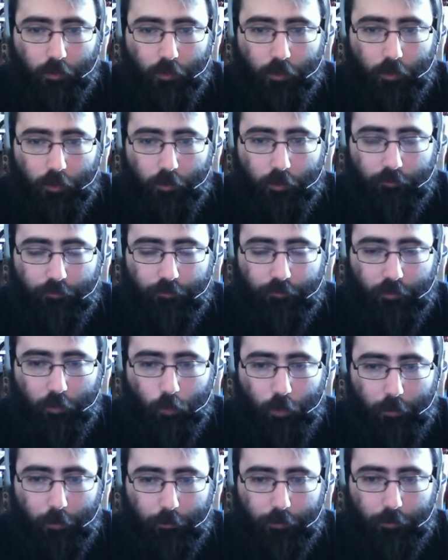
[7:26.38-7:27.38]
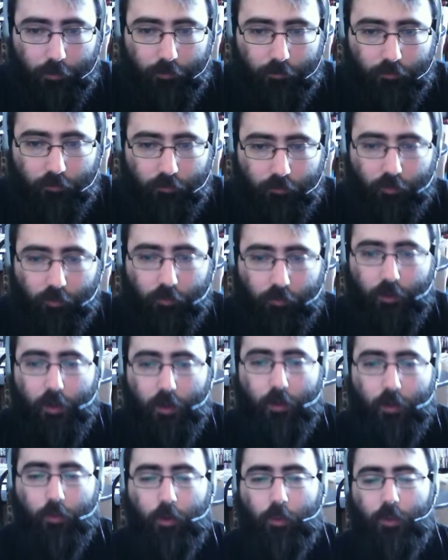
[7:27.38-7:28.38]
Elevated white blood cell
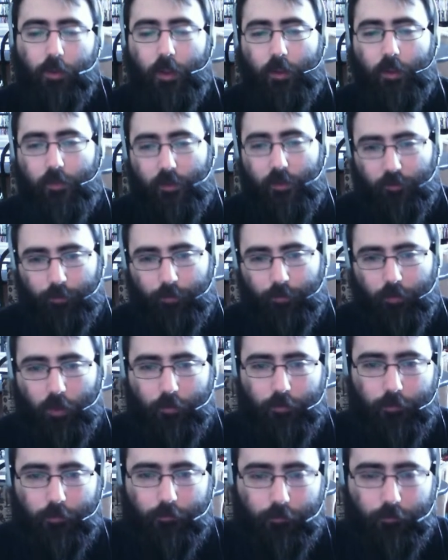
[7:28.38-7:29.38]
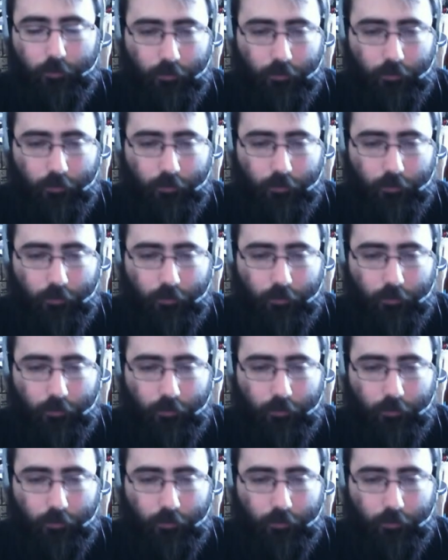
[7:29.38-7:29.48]
count. Okay, that's a problem.